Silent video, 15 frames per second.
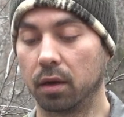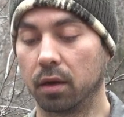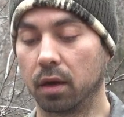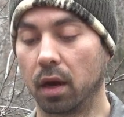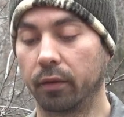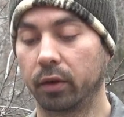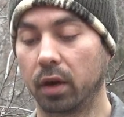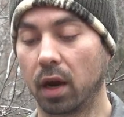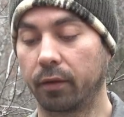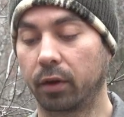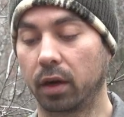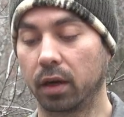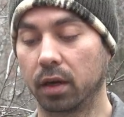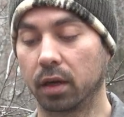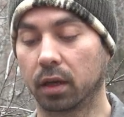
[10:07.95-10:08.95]
Never have
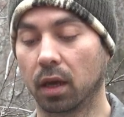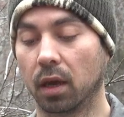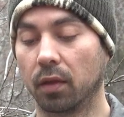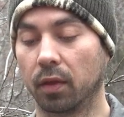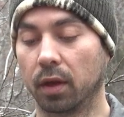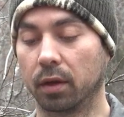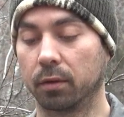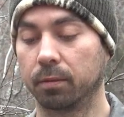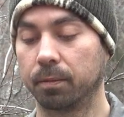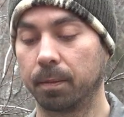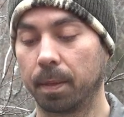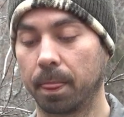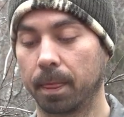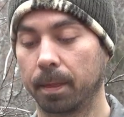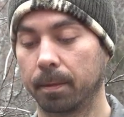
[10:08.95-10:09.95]
heard it again though.
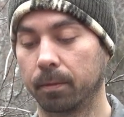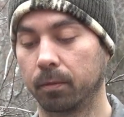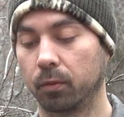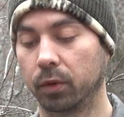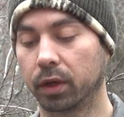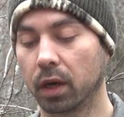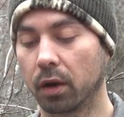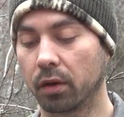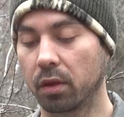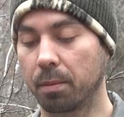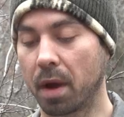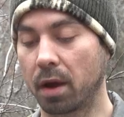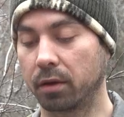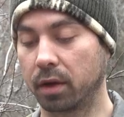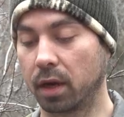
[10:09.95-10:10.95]
We go to the
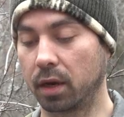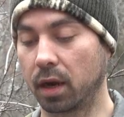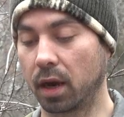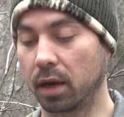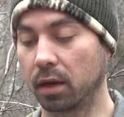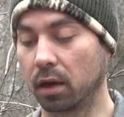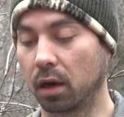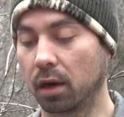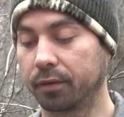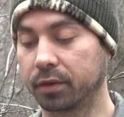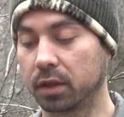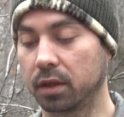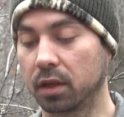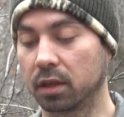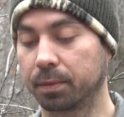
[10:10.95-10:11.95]
mountain at night
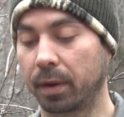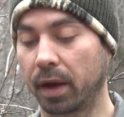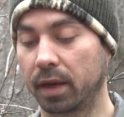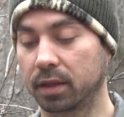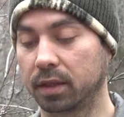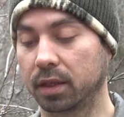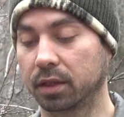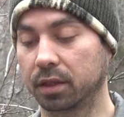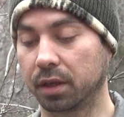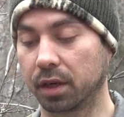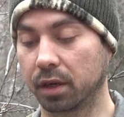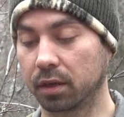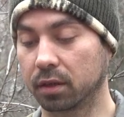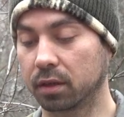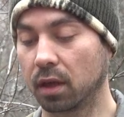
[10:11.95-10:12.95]
often these past 6
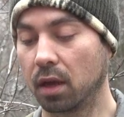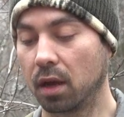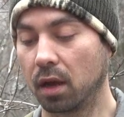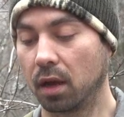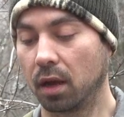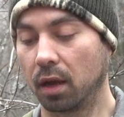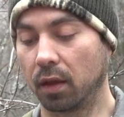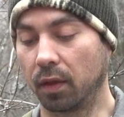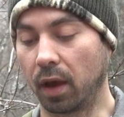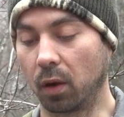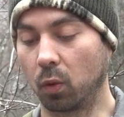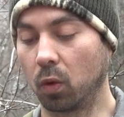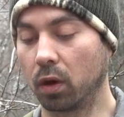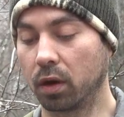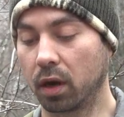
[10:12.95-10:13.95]
years. That
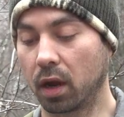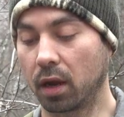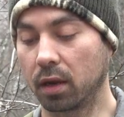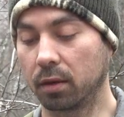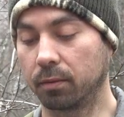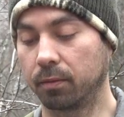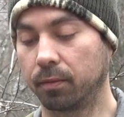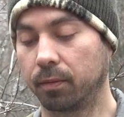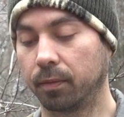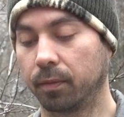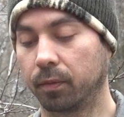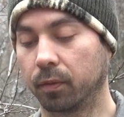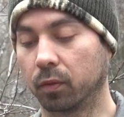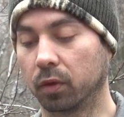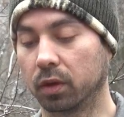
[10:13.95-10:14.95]
one night
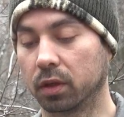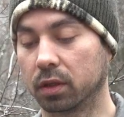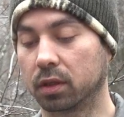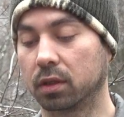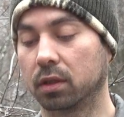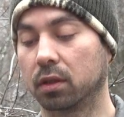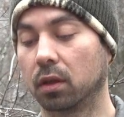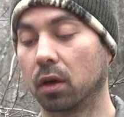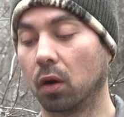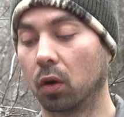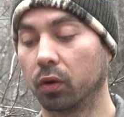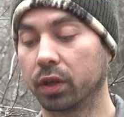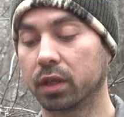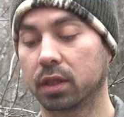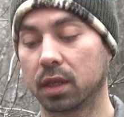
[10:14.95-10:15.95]
was the
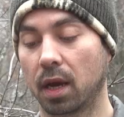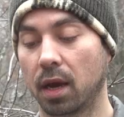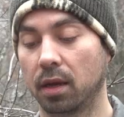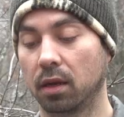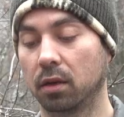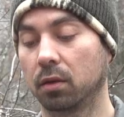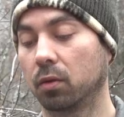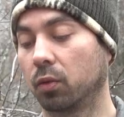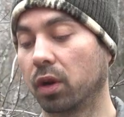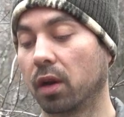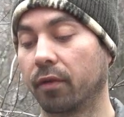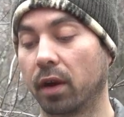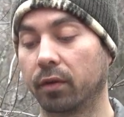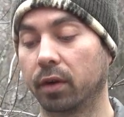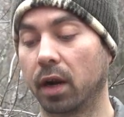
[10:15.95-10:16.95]
only sighting we
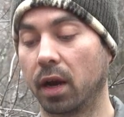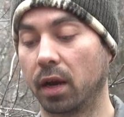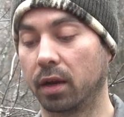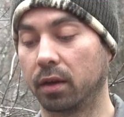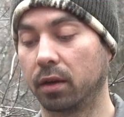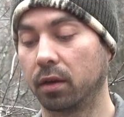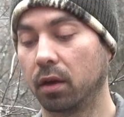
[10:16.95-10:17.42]
have ever had.